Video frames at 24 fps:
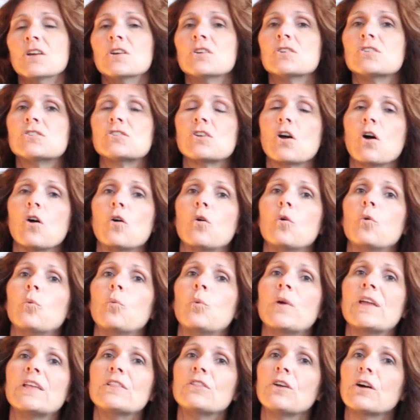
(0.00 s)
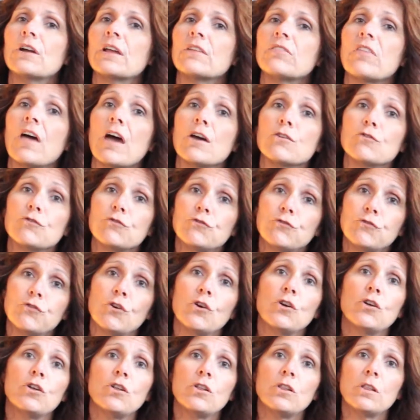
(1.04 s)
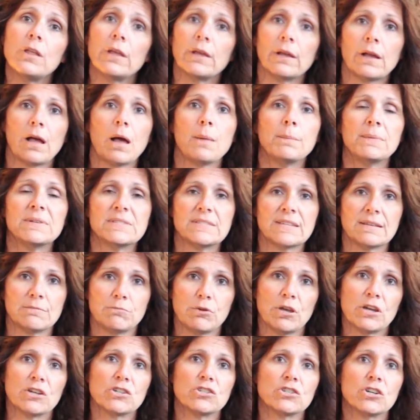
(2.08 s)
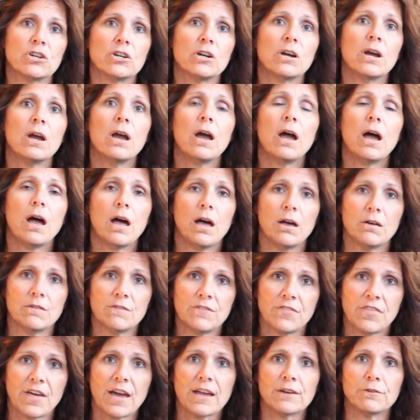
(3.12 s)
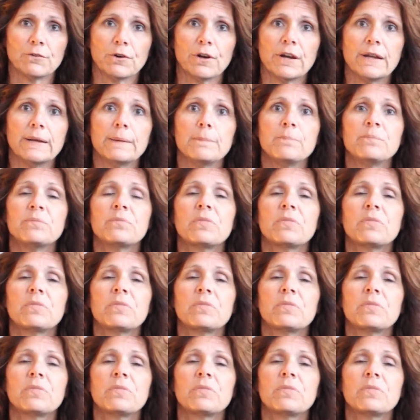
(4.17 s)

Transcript: So we look at that full encompassing picture of thyroid.